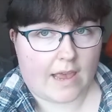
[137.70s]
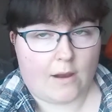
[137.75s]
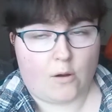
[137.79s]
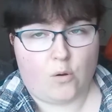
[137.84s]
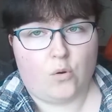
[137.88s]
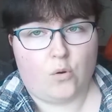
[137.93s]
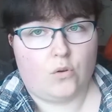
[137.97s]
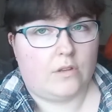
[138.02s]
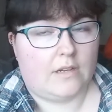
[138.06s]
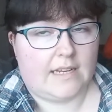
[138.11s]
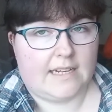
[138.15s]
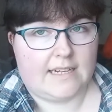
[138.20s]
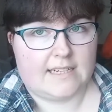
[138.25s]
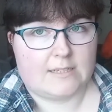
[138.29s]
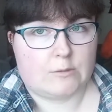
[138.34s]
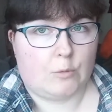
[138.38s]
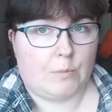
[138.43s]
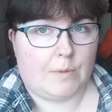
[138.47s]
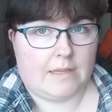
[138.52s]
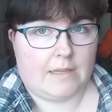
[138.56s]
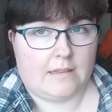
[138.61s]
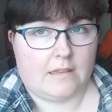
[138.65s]
All the links
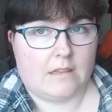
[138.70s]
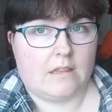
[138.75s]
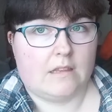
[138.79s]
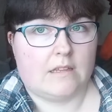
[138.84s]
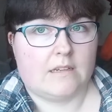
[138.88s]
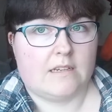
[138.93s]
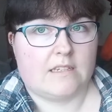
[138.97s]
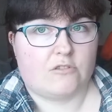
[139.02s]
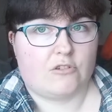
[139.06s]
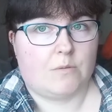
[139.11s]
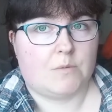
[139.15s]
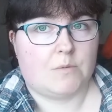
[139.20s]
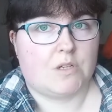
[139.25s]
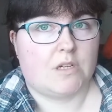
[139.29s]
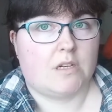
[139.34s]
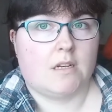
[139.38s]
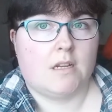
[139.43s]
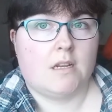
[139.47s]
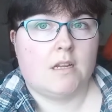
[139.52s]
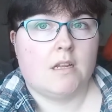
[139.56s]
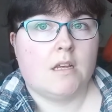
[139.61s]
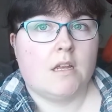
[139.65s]
will be in the description.
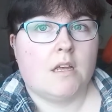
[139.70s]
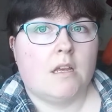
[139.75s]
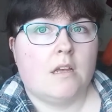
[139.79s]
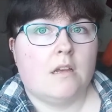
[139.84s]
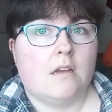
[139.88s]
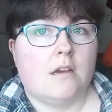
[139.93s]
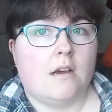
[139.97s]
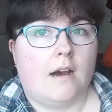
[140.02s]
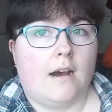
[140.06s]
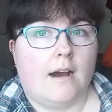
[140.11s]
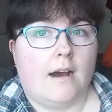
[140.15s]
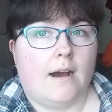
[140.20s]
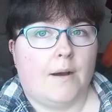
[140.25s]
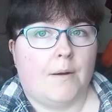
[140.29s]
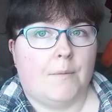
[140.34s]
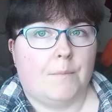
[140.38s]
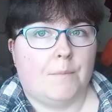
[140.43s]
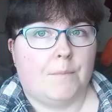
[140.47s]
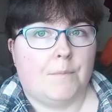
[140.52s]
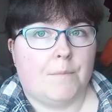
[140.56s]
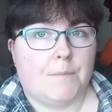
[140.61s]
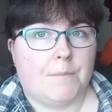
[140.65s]

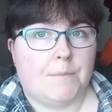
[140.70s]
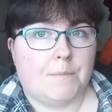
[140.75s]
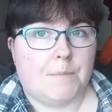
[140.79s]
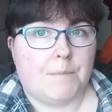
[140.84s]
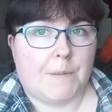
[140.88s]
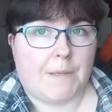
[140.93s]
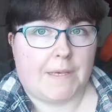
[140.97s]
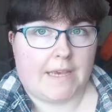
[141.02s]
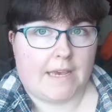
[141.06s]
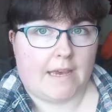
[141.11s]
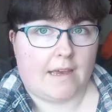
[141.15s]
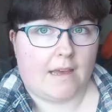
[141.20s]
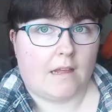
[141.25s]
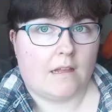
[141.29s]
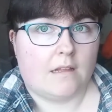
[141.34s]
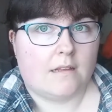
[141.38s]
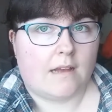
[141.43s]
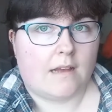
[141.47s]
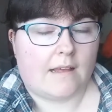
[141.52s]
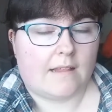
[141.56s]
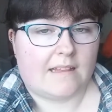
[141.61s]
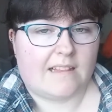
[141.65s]
But yeah,
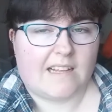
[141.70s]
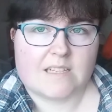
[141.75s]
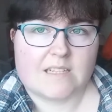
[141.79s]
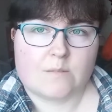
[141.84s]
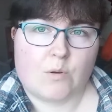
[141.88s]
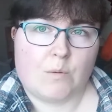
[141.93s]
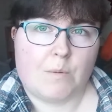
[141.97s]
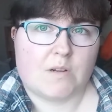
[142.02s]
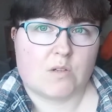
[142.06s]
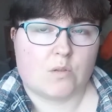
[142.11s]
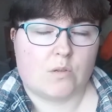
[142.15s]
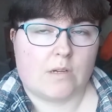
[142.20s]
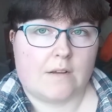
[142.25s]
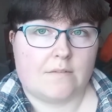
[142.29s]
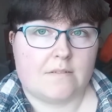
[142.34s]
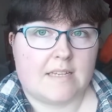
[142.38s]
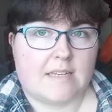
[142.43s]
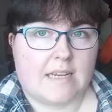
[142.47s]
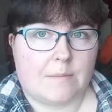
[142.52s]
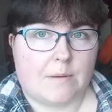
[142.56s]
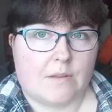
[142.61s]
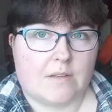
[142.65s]
I think that's pretty much all I have to
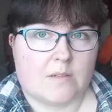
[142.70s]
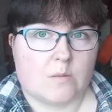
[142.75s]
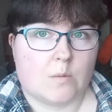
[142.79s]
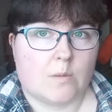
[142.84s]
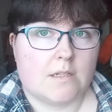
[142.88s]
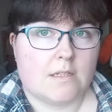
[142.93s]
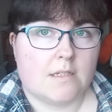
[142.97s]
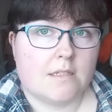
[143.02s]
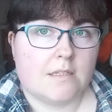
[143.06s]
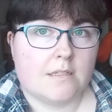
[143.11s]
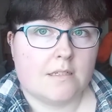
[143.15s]
say about this one,